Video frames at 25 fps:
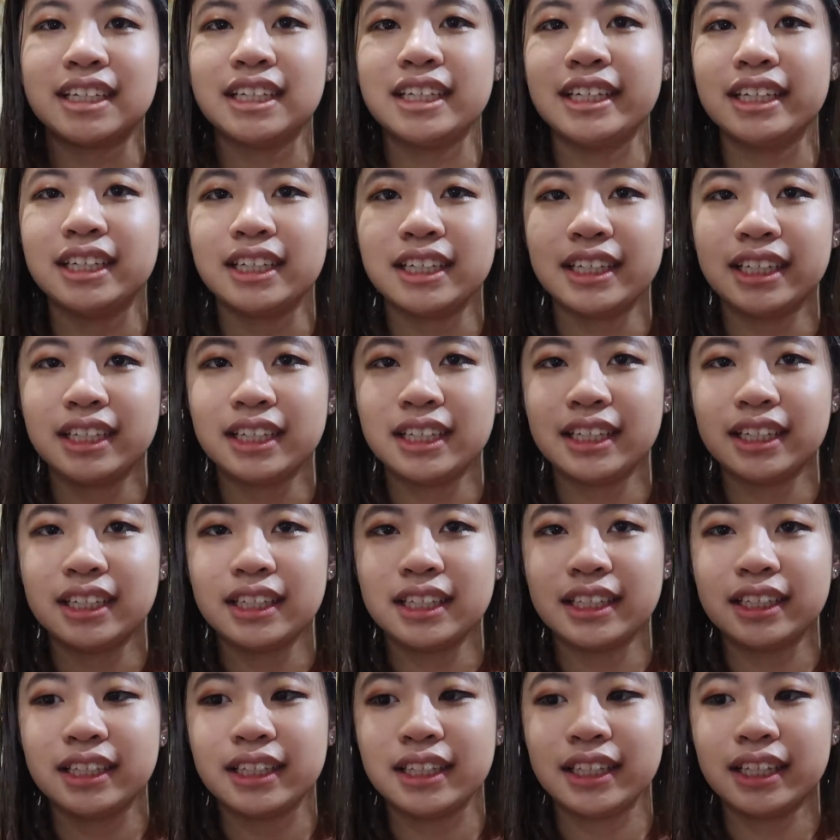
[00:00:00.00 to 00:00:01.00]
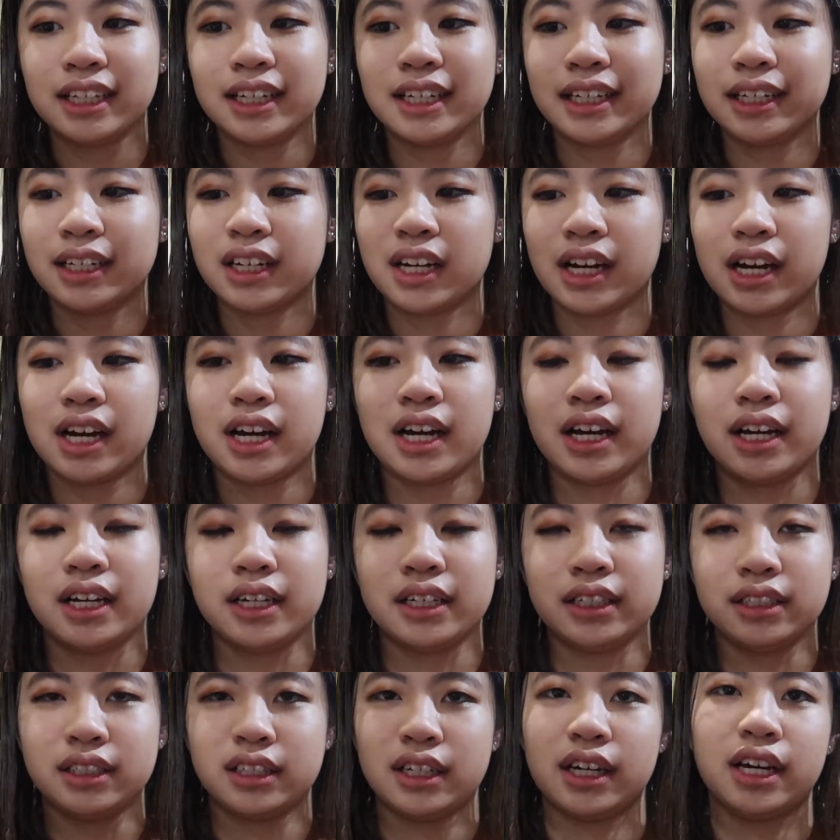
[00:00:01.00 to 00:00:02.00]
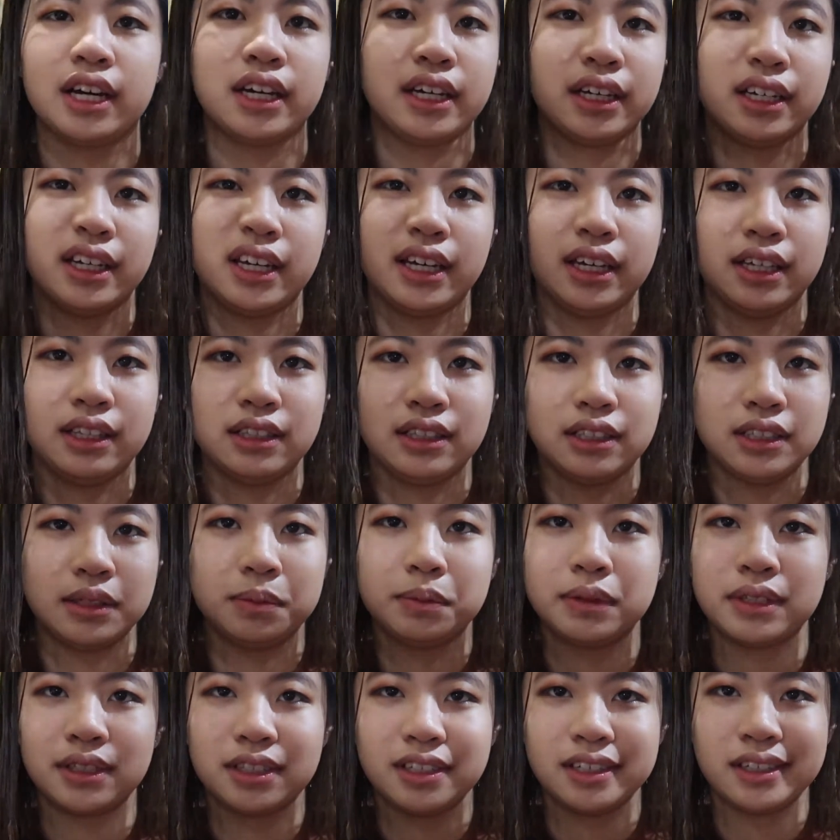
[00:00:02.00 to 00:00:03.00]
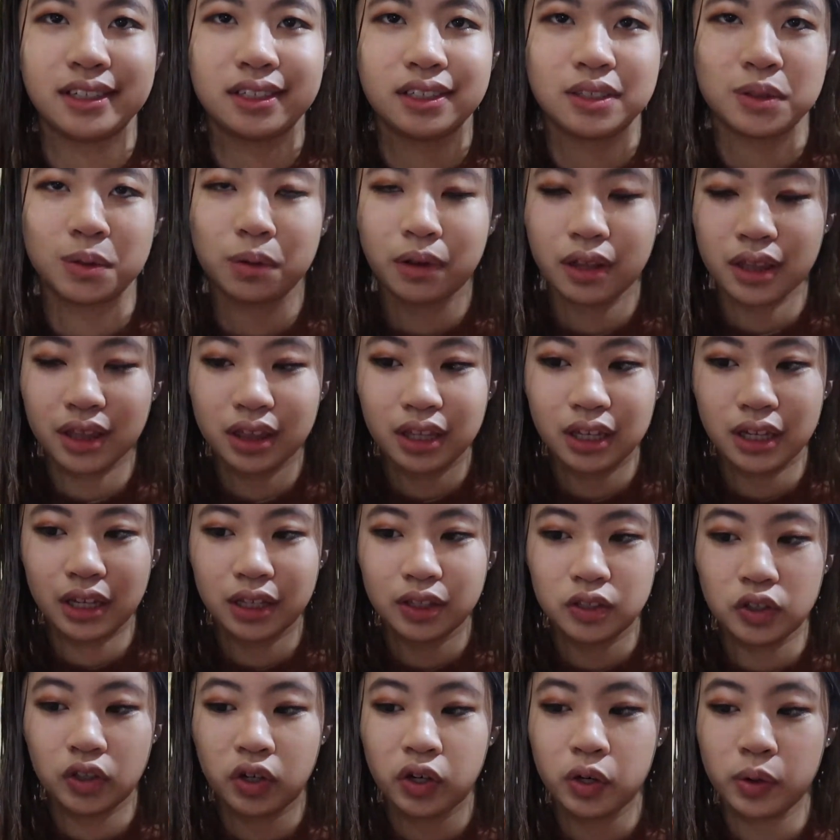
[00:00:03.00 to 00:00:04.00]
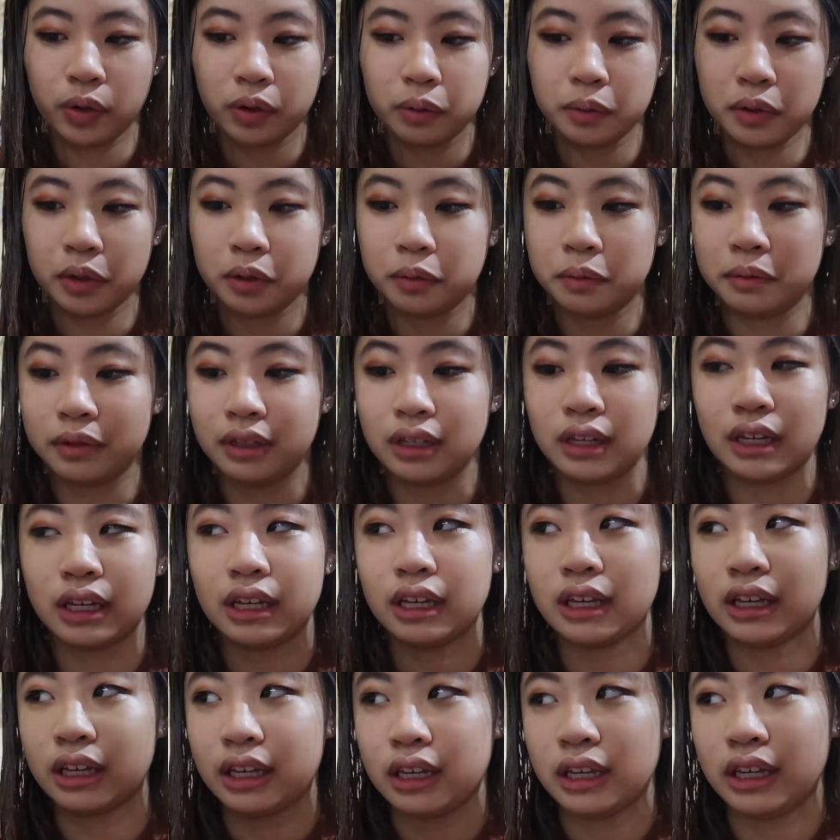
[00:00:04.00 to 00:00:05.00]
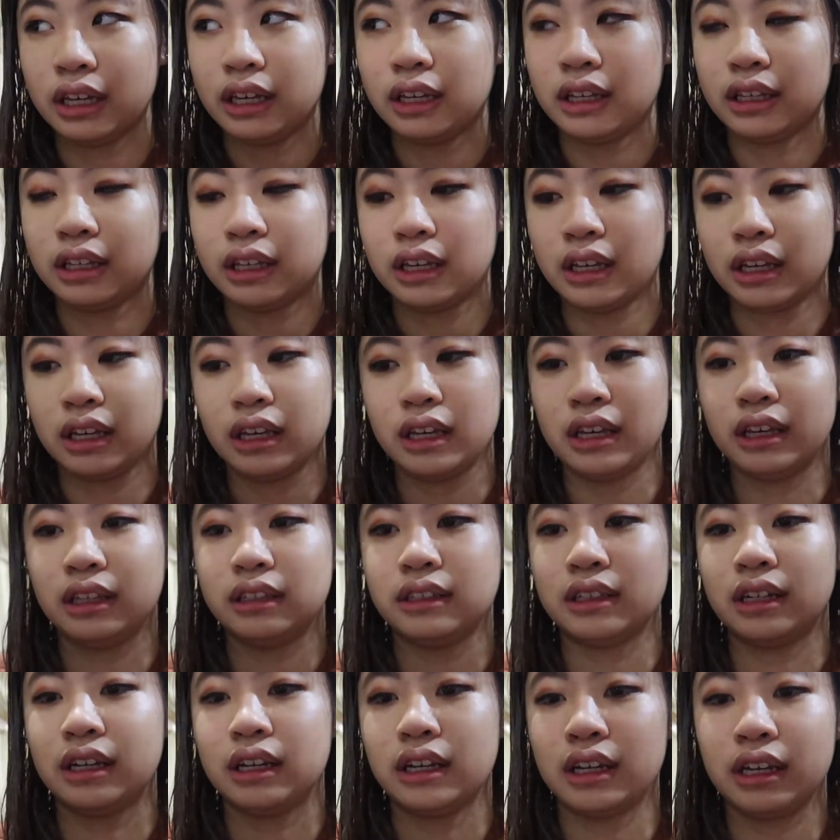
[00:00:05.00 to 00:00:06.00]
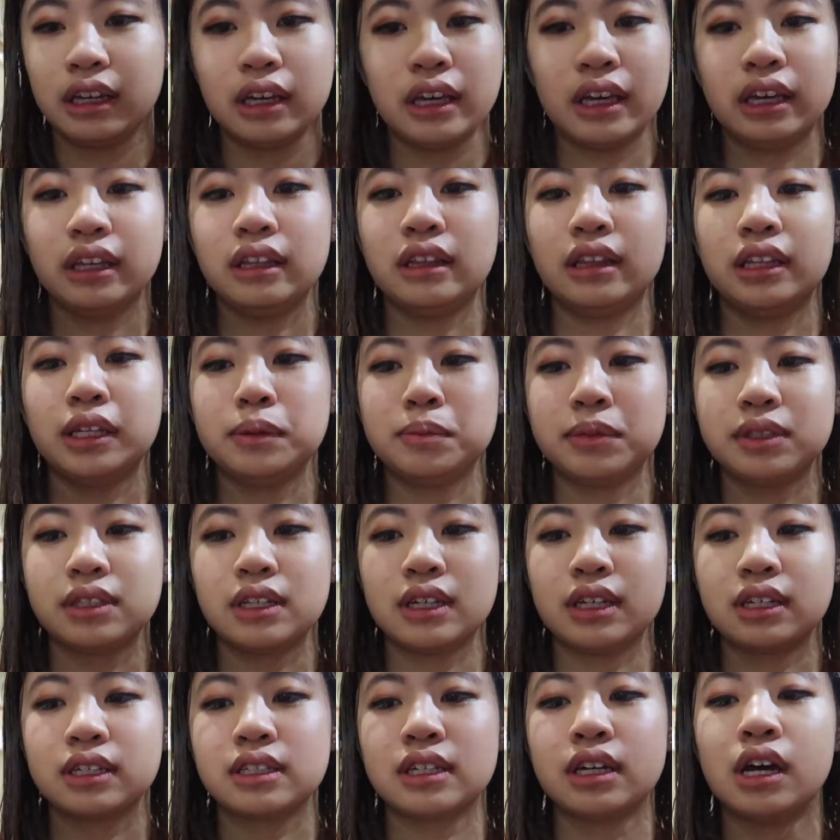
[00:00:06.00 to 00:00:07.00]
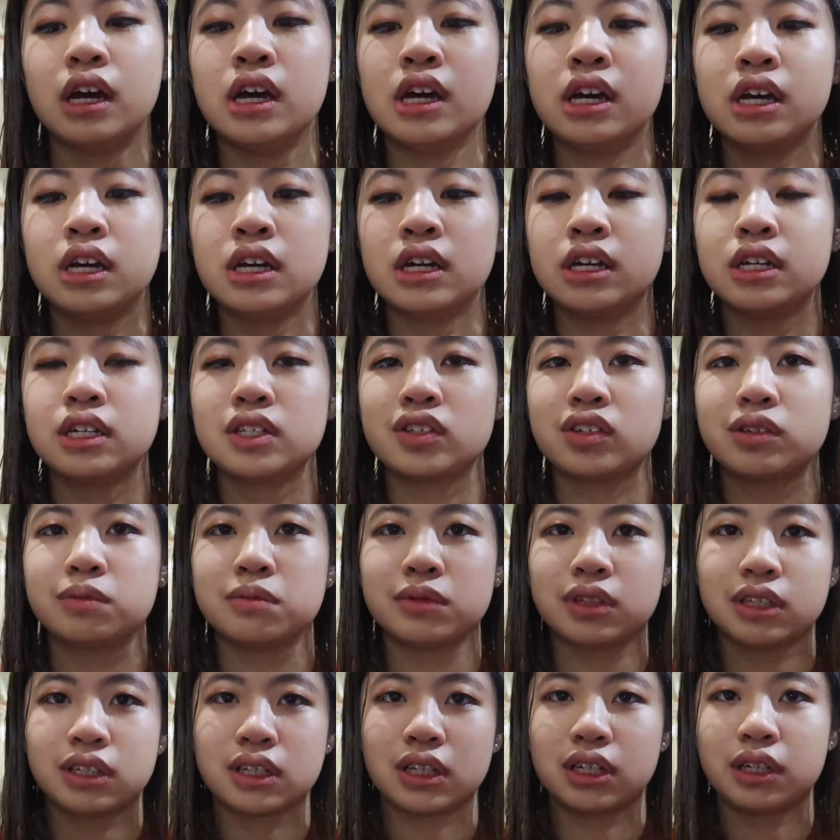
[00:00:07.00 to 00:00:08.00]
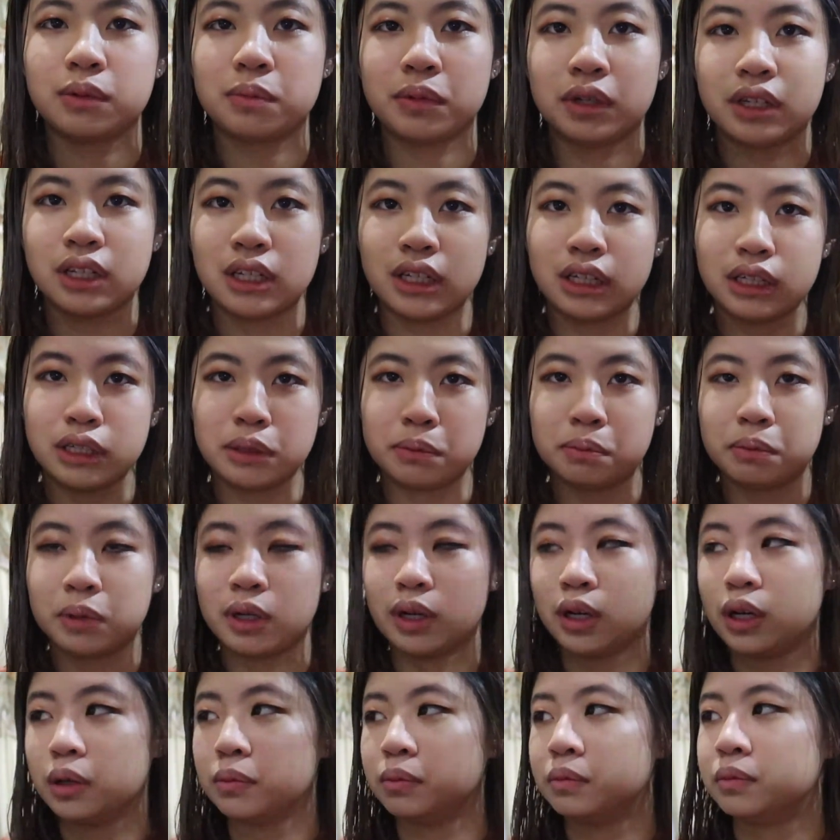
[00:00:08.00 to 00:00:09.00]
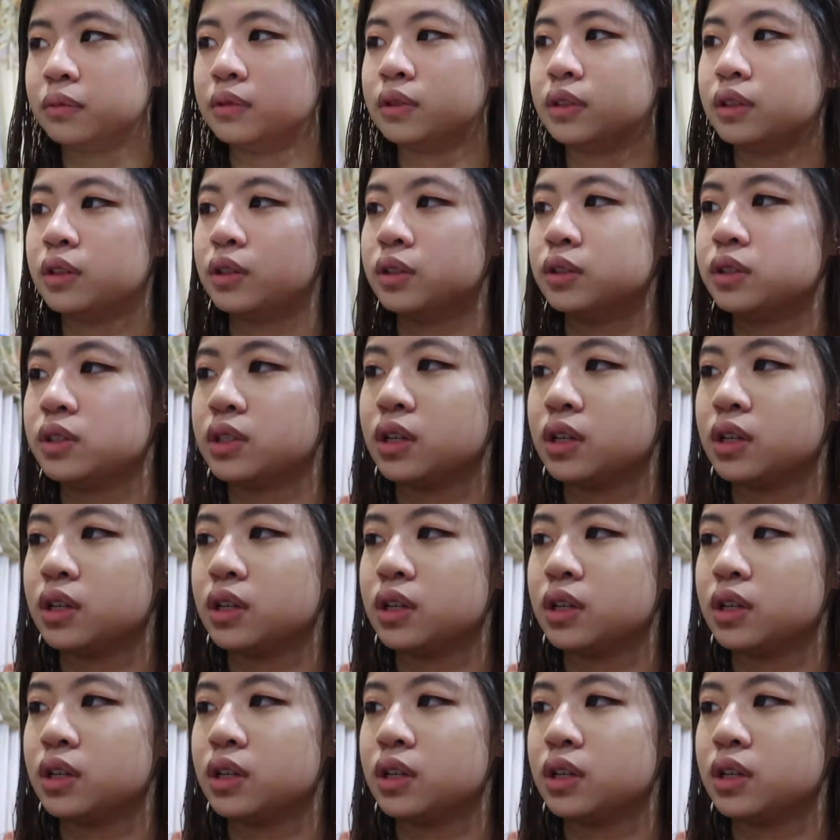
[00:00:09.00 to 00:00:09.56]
and then I hate lipsticks. One thing to know about me, I hate lipsticks. So I'm just gonna put a lip balm on